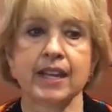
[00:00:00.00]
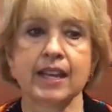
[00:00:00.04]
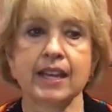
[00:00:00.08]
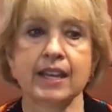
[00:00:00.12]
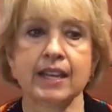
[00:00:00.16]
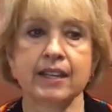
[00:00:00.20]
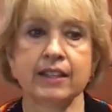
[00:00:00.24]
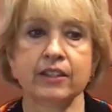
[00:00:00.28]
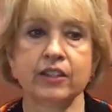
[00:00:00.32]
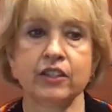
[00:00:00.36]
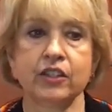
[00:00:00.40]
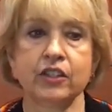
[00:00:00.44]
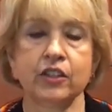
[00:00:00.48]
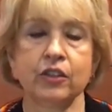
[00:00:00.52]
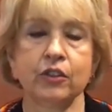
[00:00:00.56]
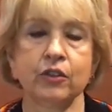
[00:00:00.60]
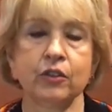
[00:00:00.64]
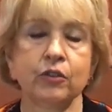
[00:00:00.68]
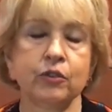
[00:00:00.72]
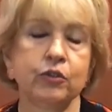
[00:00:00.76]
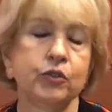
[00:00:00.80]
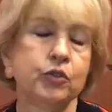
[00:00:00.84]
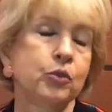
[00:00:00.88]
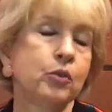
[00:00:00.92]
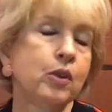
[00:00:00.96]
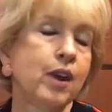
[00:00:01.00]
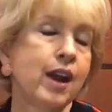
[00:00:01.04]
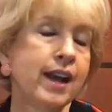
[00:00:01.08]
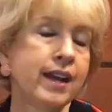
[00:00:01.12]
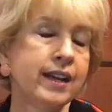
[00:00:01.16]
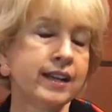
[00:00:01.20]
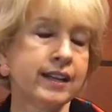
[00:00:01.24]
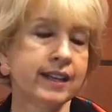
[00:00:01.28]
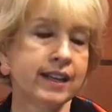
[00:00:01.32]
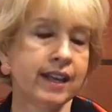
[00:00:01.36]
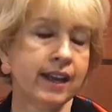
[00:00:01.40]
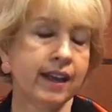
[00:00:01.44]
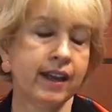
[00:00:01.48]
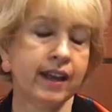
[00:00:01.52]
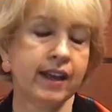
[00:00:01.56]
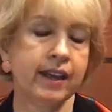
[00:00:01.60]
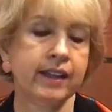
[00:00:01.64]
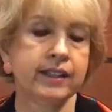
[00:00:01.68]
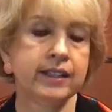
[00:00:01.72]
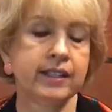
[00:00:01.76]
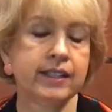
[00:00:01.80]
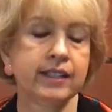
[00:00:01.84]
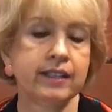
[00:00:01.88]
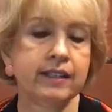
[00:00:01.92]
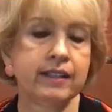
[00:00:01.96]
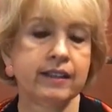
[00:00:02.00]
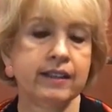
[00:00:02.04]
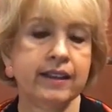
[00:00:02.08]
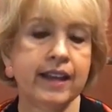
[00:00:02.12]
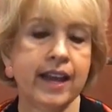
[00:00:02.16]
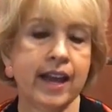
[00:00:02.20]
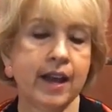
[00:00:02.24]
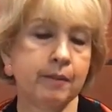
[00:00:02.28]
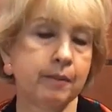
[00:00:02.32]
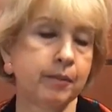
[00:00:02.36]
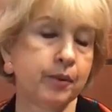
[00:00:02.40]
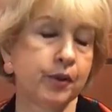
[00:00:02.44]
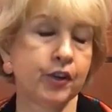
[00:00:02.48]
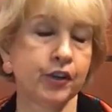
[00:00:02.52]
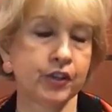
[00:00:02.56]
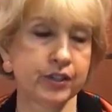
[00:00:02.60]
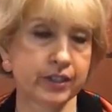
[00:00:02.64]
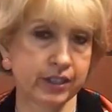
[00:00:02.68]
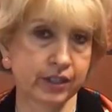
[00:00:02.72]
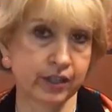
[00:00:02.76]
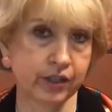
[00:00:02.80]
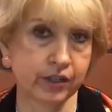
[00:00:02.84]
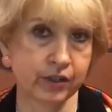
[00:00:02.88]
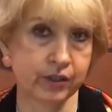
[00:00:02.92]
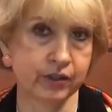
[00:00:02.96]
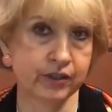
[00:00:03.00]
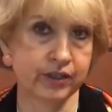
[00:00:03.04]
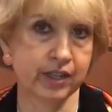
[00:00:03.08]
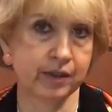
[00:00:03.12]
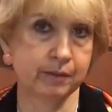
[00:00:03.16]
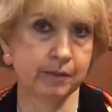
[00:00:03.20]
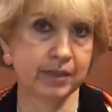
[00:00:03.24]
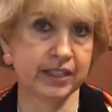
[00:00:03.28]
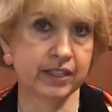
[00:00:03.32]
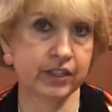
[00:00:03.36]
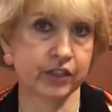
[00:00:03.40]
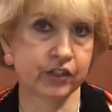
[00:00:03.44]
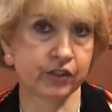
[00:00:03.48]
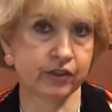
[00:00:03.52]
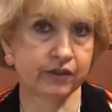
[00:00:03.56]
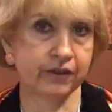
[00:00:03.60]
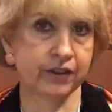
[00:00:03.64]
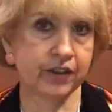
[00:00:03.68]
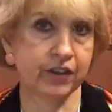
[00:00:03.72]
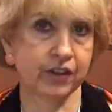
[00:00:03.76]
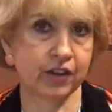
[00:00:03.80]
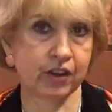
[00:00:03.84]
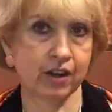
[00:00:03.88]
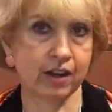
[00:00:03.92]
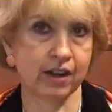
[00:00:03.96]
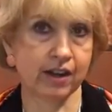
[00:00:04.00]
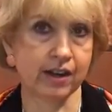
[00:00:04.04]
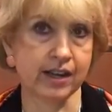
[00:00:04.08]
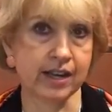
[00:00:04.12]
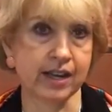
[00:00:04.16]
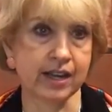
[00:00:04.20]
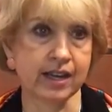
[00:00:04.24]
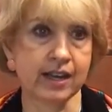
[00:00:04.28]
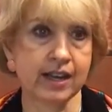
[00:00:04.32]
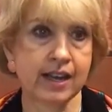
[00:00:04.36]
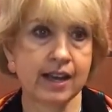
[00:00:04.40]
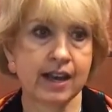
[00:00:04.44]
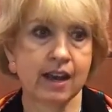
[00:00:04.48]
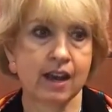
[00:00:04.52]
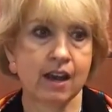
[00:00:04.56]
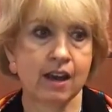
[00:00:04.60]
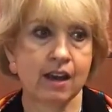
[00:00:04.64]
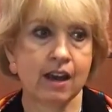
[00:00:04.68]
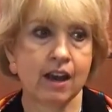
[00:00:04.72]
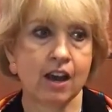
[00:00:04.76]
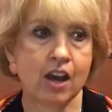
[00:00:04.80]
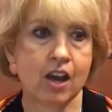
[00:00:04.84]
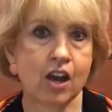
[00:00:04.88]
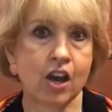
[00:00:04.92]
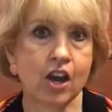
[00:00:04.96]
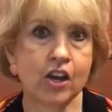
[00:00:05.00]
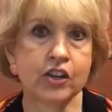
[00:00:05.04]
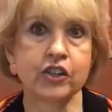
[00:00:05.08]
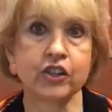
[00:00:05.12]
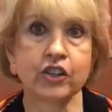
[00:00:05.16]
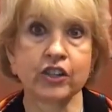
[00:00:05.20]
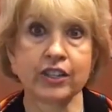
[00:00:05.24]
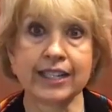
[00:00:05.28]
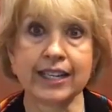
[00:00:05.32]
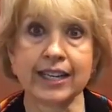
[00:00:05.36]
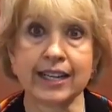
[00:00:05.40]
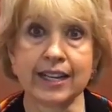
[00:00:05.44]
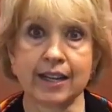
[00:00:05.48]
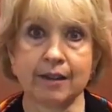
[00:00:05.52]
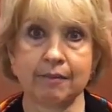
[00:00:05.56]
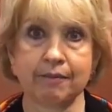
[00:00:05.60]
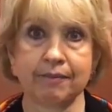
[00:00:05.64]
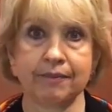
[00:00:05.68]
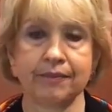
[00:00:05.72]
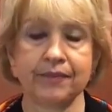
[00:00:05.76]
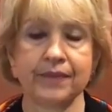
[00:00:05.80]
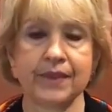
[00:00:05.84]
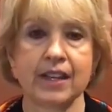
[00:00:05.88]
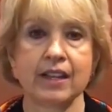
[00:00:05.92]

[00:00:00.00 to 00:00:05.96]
is to try to get that person who's in a position of authority on your team.